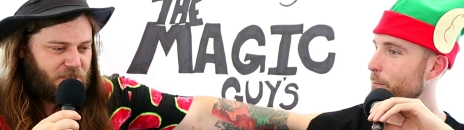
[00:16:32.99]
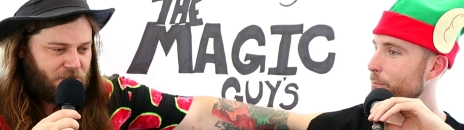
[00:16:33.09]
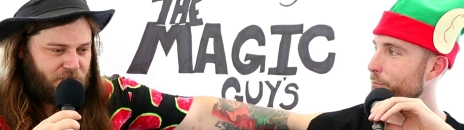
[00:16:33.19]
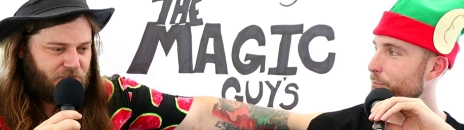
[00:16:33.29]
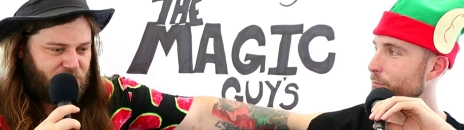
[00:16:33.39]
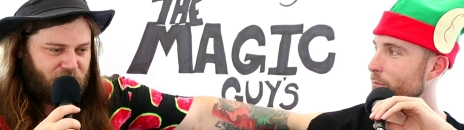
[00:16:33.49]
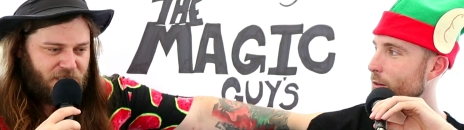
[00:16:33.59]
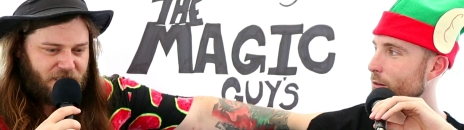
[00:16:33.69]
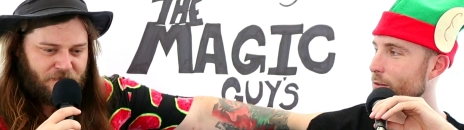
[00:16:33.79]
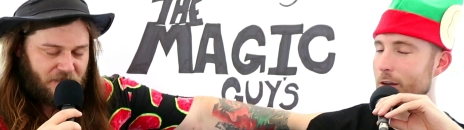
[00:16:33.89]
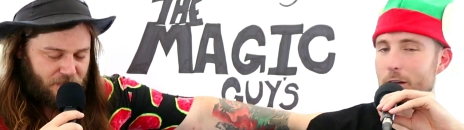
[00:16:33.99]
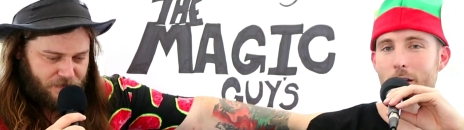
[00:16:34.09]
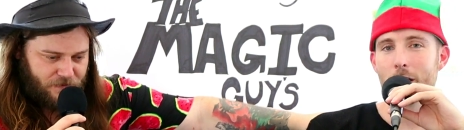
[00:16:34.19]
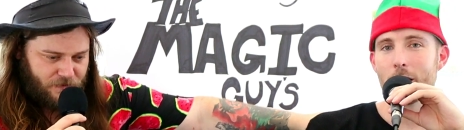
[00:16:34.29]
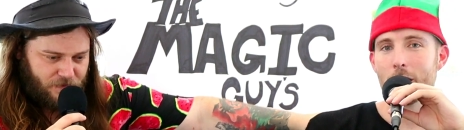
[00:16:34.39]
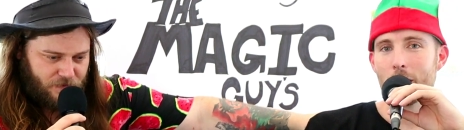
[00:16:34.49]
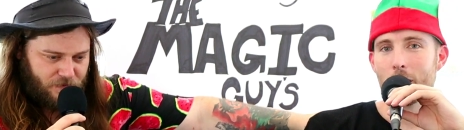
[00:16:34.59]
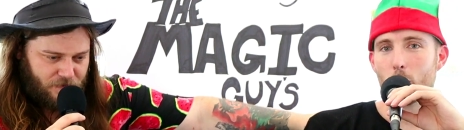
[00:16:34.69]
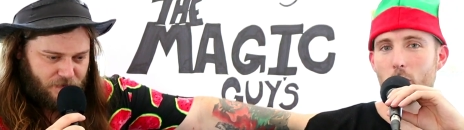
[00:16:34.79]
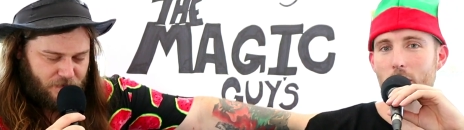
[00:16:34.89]
Speaker 1: It's Christmas. What are you getting? Yeah.
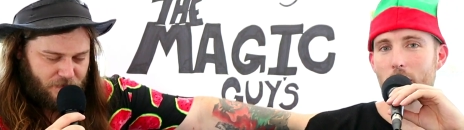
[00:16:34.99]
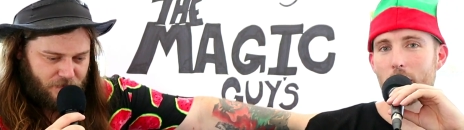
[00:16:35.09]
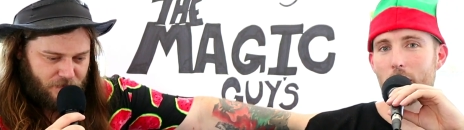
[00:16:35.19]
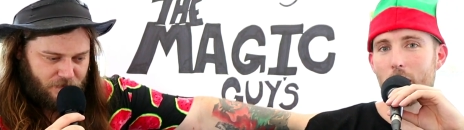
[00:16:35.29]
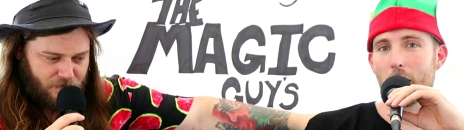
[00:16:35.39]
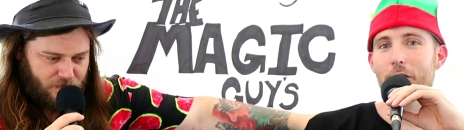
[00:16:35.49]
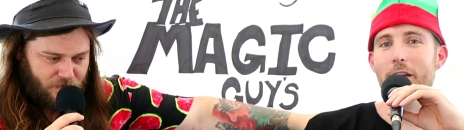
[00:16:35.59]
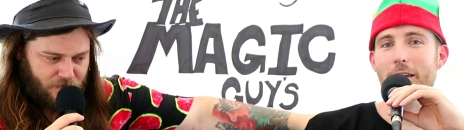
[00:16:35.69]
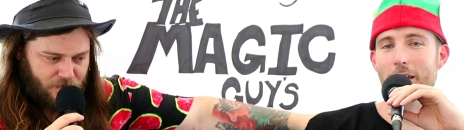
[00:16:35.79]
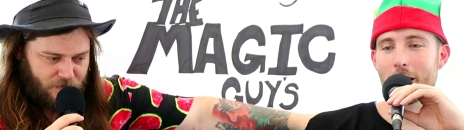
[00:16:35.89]
Look, I think